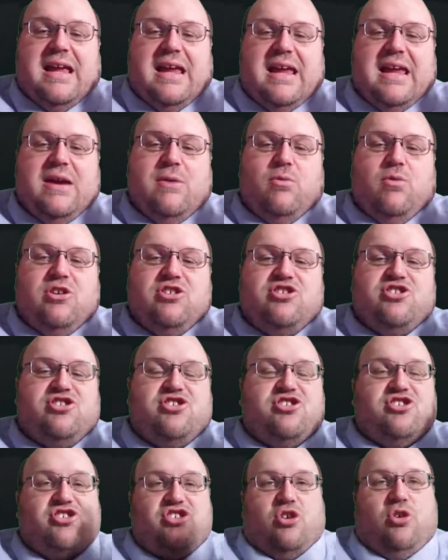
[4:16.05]
It was
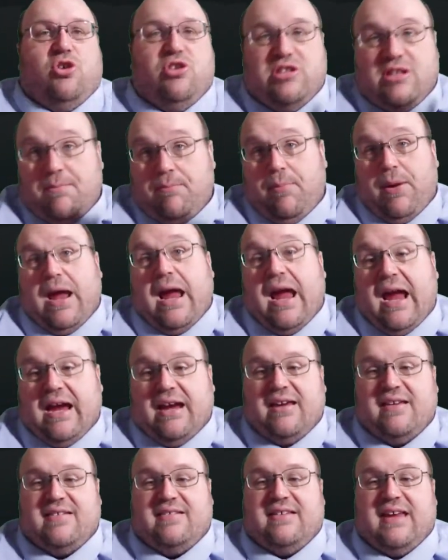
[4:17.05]
sold to
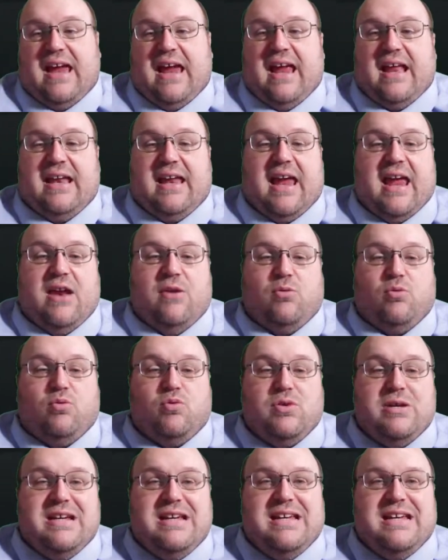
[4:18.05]
Pakistan
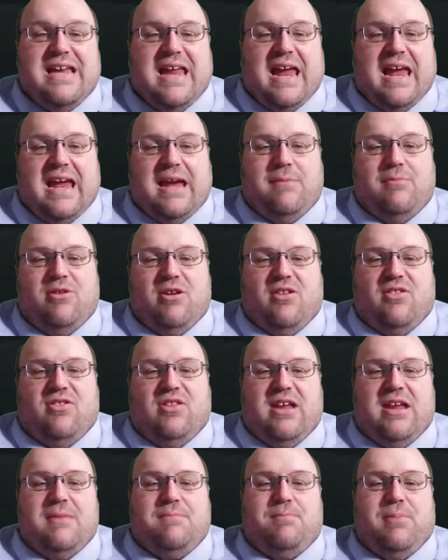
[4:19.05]
and renamed
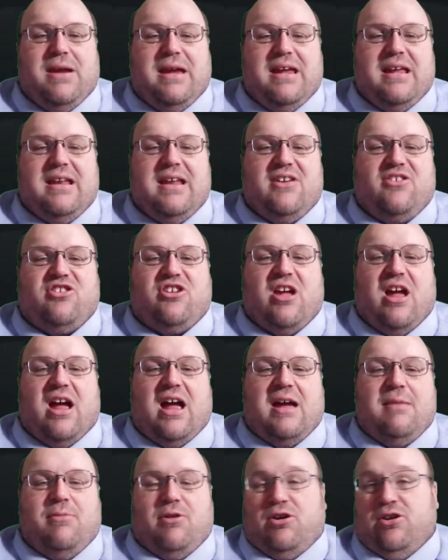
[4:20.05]
the PNS
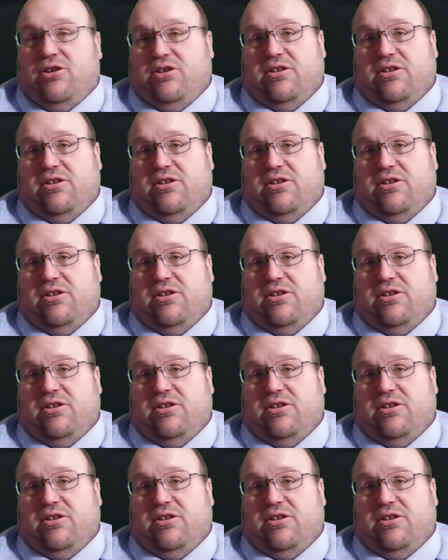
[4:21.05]
Khyber